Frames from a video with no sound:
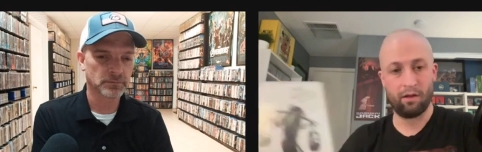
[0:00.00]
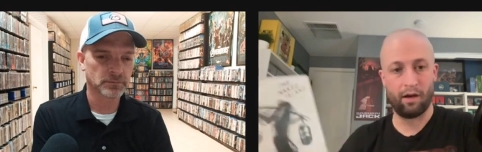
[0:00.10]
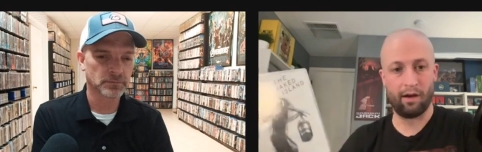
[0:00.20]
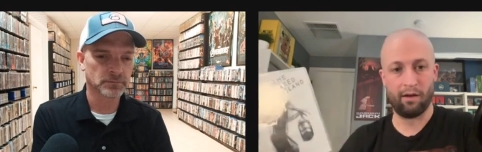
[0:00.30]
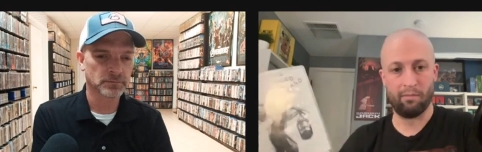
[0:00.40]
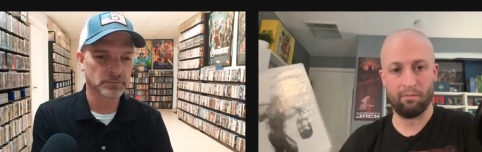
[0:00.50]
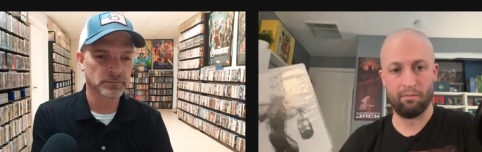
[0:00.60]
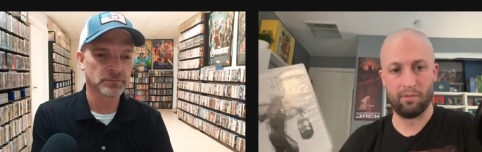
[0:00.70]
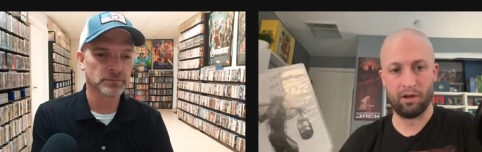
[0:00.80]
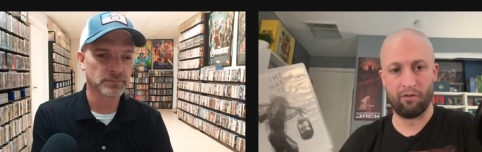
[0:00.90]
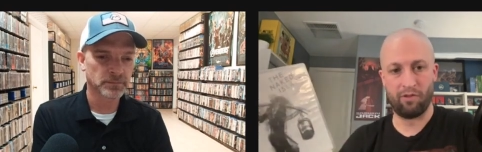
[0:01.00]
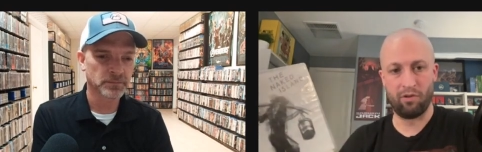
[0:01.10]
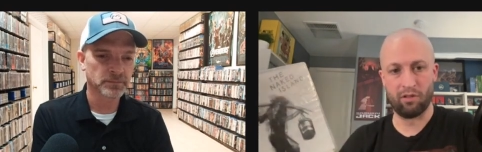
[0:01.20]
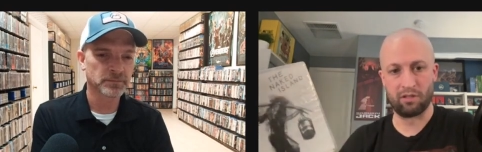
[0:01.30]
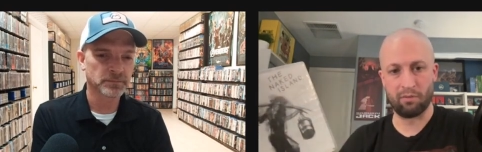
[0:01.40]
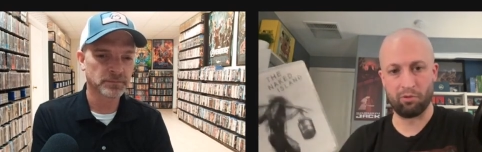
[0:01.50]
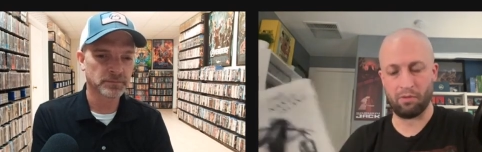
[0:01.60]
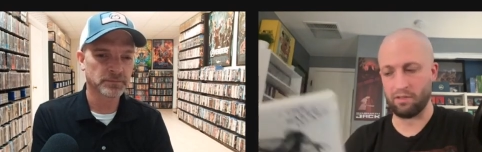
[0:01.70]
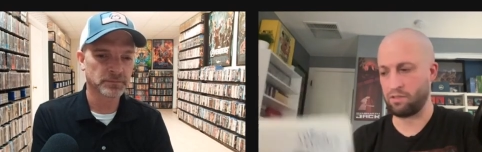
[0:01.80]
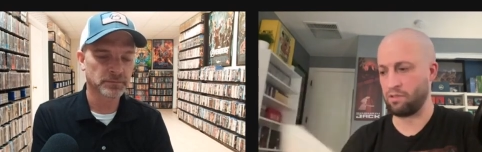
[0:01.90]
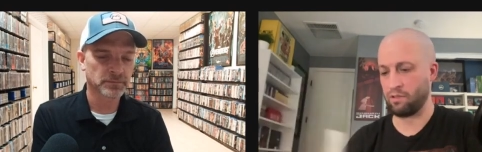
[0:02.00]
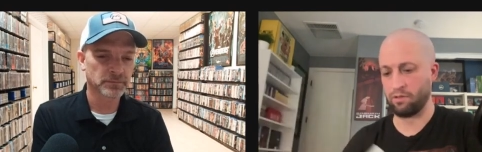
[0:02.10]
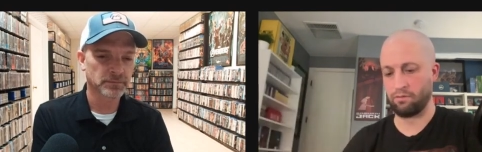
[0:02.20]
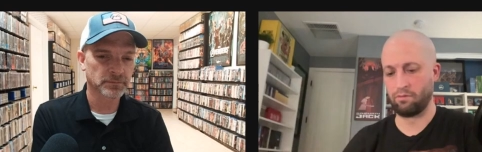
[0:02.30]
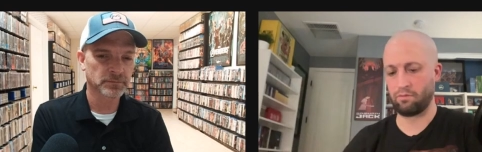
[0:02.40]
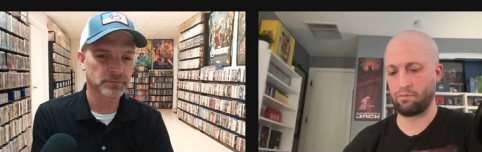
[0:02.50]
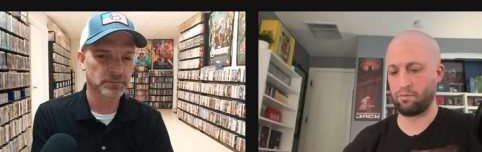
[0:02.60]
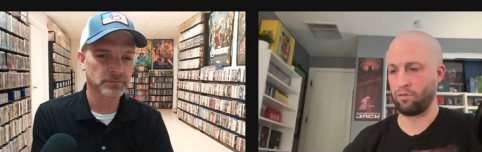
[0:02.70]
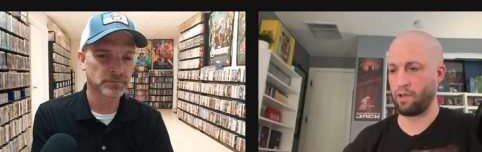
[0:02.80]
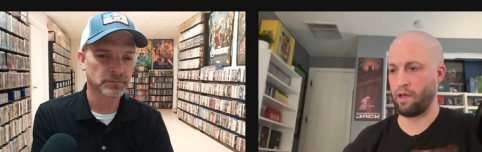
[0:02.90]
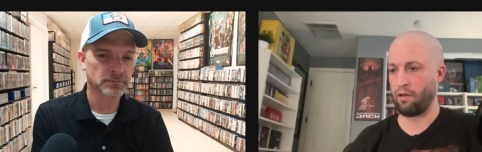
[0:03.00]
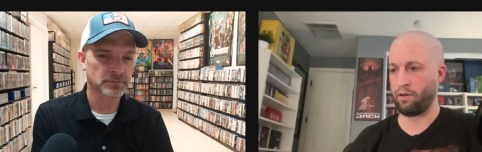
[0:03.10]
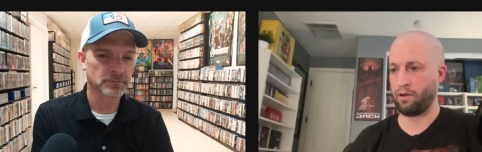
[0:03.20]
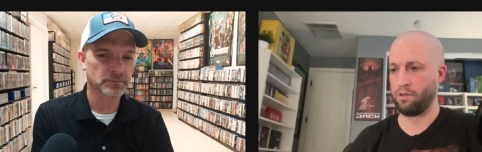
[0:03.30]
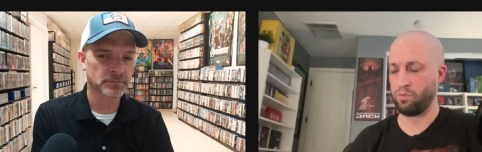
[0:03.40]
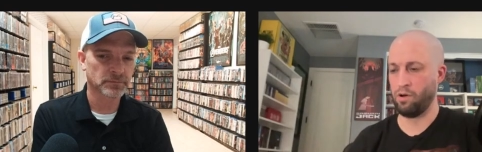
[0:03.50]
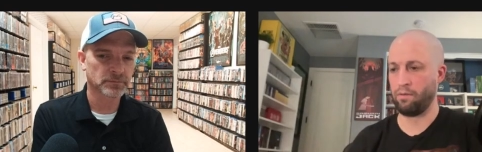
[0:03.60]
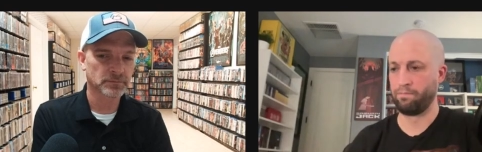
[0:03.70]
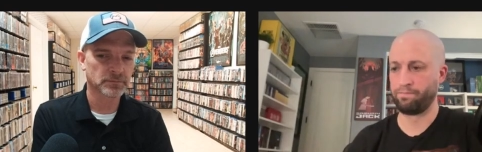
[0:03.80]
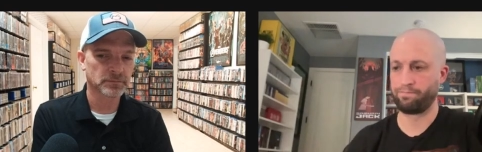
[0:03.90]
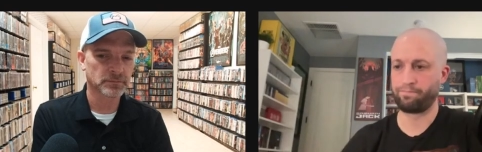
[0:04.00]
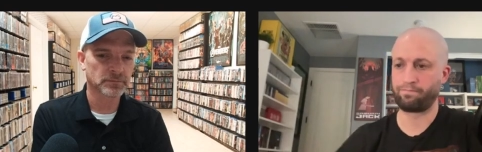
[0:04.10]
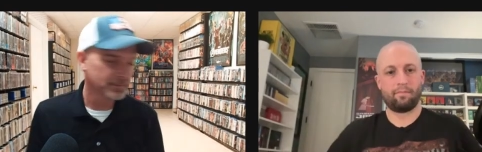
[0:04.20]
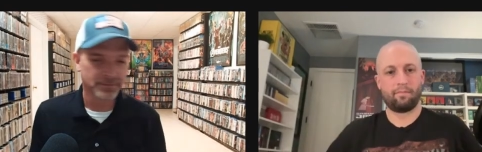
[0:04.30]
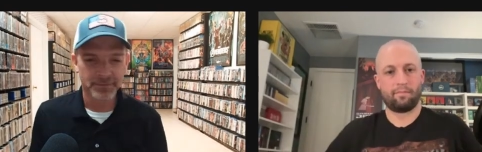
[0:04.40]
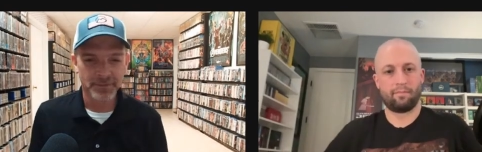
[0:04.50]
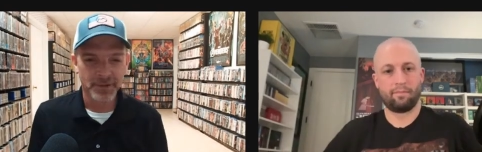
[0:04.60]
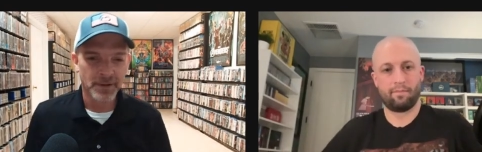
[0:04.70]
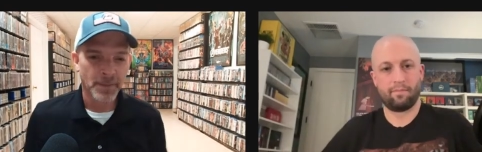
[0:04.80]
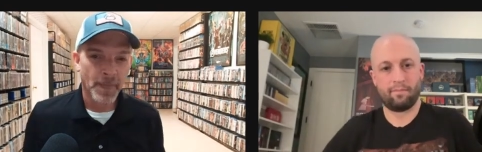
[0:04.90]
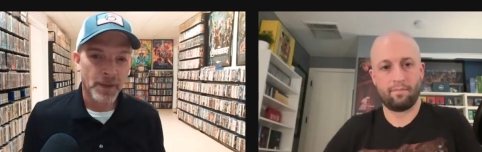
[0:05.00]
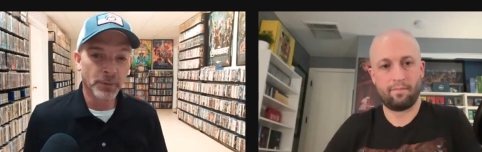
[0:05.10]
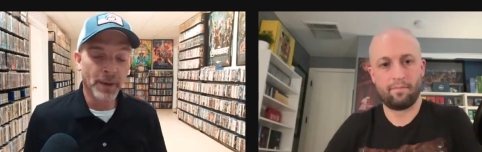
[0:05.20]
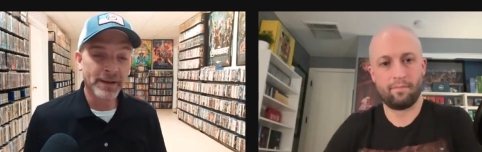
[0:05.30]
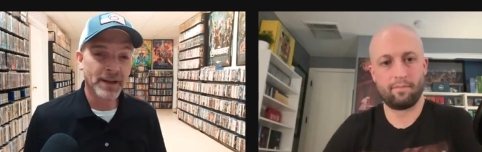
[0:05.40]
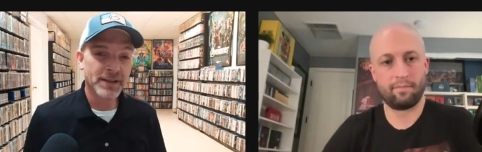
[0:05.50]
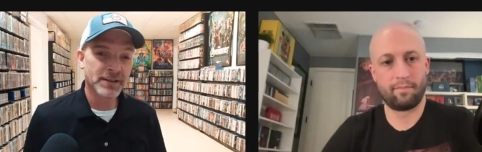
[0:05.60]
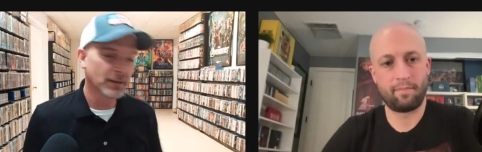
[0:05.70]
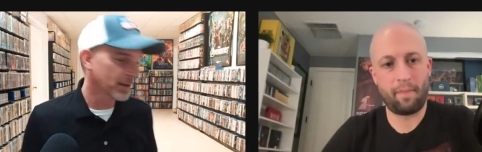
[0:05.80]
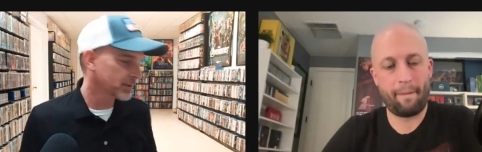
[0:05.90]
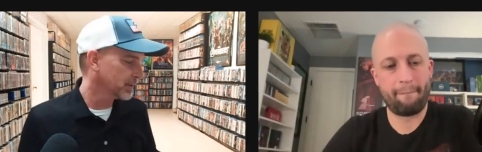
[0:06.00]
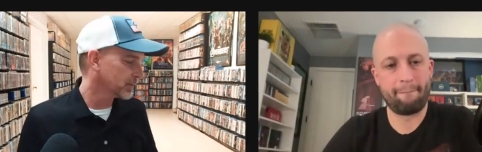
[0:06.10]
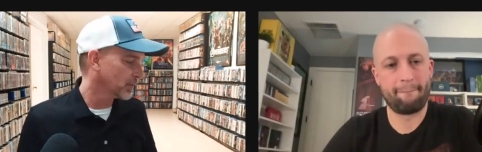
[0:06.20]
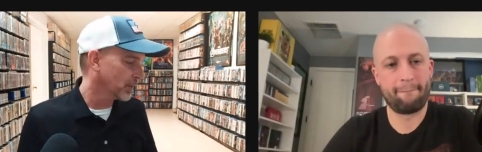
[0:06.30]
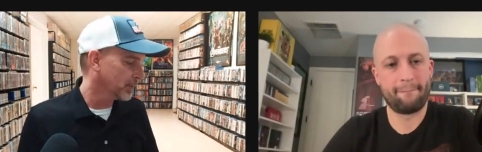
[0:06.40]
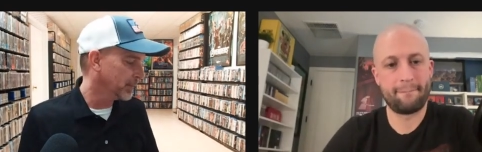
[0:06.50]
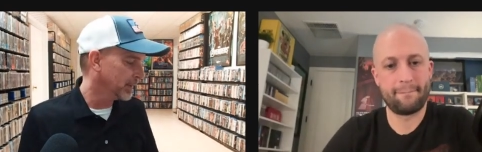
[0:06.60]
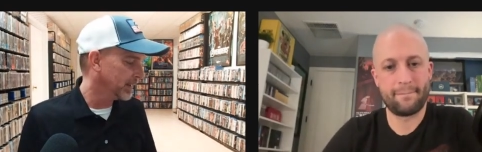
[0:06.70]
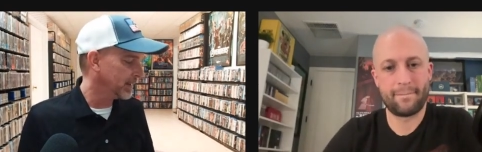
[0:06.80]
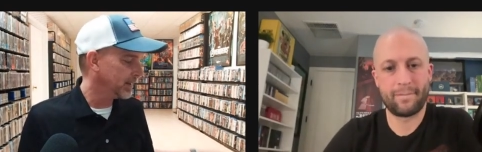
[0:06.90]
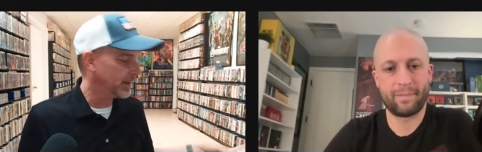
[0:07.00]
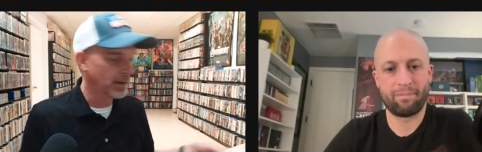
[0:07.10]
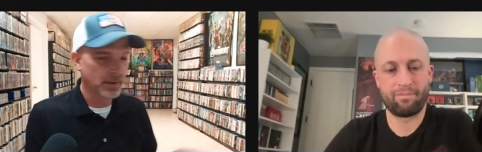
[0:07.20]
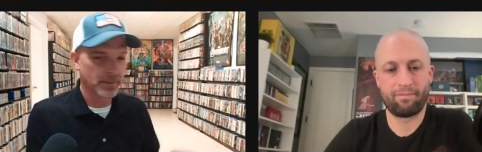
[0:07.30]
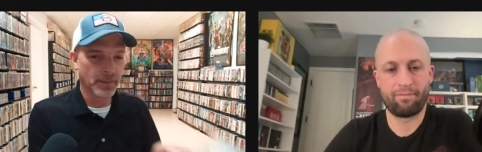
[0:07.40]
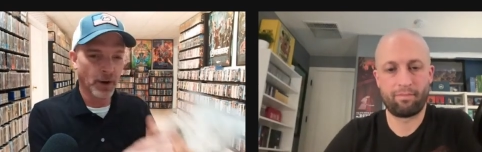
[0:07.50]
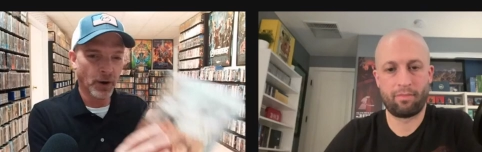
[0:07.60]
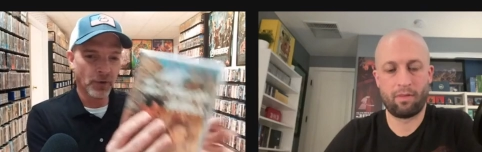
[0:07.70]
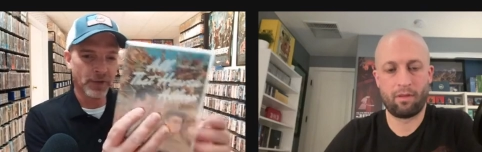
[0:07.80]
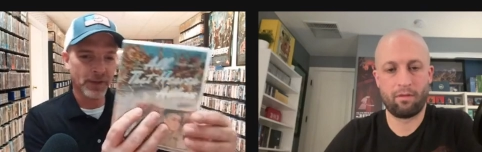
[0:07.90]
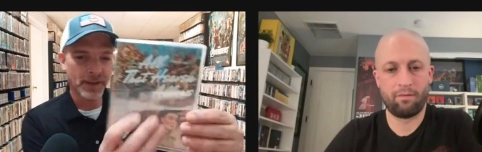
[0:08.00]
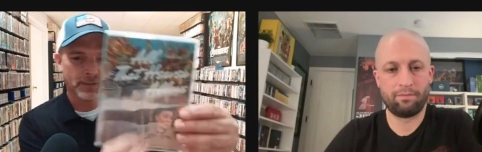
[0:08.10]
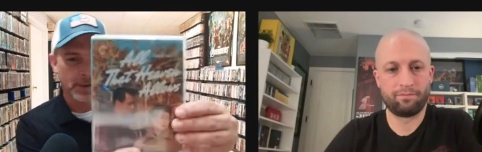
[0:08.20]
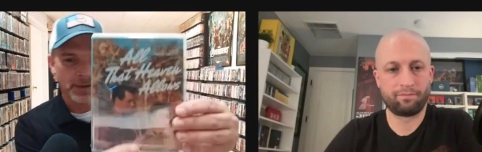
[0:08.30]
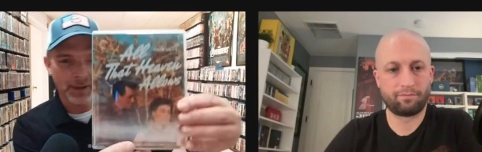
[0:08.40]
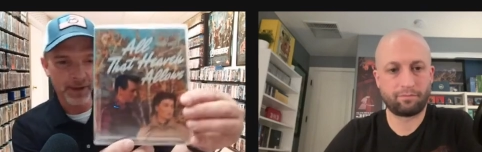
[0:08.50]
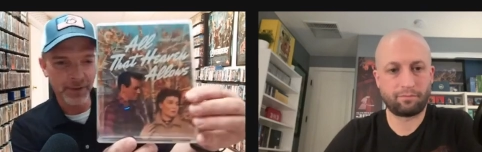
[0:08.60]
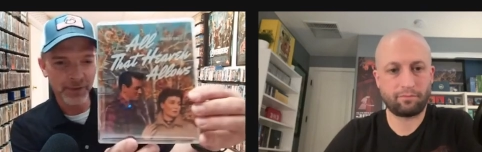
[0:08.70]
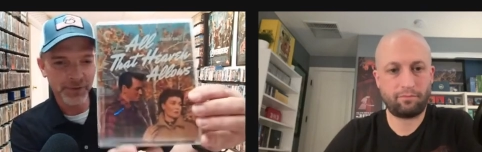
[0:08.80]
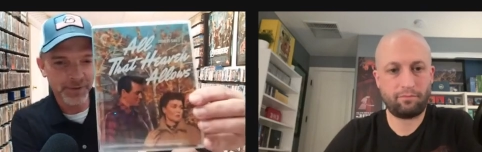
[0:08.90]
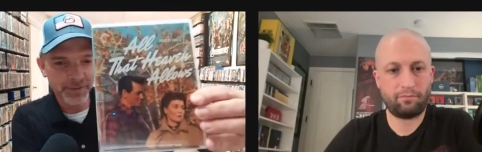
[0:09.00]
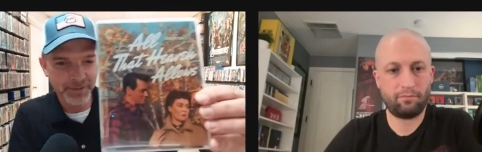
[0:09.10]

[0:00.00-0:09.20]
Speaker 1: um, you know, a few good supplements to look at on here as well.
Speaker 2: So my next selection is going to be All That Heaven Allows,